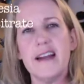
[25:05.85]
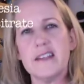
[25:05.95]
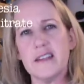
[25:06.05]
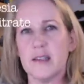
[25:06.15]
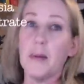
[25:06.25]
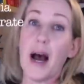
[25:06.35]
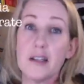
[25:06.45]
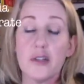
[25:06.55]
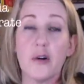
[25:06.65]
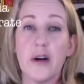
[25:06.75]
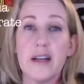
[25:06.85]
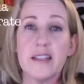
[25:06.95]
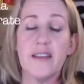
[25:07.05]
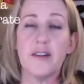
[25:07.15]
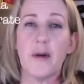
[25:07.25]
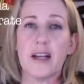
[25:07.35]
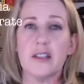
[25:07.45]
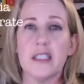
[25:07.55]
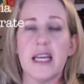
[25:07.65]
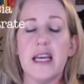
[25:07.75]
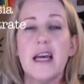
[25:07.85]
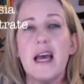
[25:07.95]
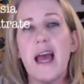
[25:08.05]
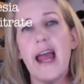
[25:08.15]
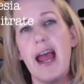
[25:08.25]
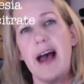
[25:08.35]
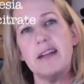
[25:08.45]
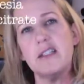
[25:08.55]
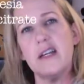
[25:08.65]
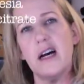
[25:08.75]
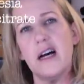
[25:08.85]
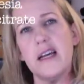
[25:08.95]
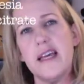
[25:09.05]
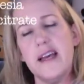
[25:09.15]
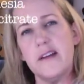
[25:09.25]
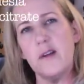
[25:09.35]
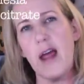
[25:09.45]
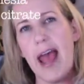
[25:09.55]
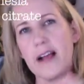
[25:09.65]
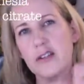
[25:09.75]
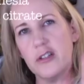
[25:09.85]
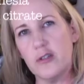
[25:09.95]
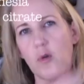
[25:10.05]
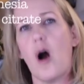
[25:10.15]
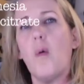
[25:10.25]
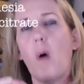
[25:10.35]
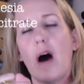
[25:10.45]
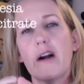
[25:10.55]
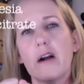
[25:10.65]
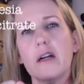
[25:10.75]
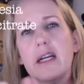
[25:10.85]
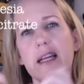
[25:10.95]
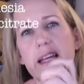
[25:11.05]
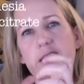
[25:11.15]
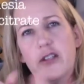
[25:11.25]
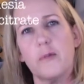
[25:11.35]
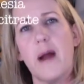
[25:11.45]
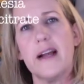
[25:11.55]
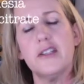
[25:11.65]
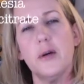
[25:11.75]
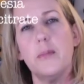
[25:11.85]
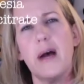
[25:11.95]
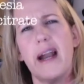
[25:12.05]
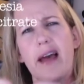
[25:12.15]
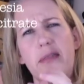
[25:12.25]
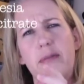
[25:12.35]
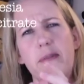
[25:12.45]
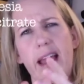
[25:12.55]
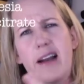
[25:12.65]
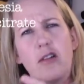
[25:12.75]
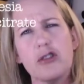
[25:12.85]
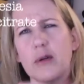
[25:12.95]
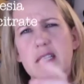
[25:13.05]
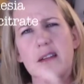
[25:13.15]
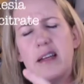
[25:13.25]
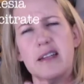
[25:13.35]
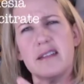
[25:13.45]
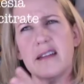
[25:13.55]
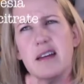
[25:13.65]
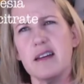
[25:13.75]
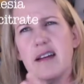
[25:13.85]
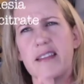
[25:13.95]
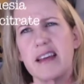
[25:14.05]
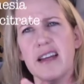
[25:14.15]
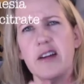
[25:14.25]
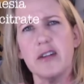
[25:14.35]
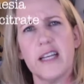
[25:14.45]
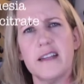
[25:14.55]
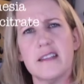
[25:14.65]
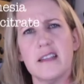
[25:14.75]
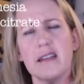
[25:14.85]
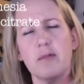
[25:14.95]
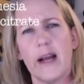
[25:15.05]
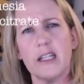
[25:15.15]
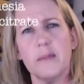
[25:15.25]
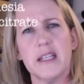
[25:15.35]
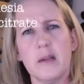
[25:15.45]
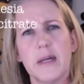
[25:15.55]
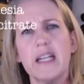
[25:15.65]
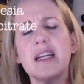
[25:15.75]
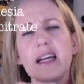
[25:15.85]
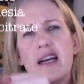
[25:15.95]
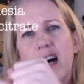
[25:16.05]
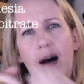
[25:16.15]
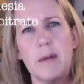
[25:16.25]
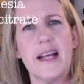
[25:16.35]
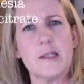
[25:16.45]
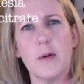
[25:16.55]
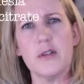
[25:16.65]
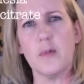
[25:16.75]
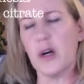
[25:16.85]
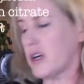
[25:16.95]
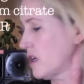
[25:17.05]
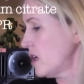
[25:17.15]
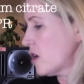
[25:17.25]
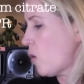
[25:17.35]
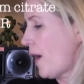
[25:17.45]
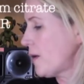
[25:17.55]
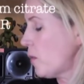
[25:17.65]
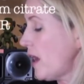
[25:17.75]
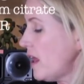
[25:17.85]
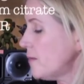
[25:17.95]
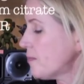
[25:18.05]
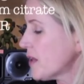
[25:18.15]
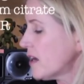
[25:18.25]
It's a suppository, it's given rectally, and it acts to draw water into the rectum, and also I think it irritates the rectum a little bit, and that's supposed to work quite well.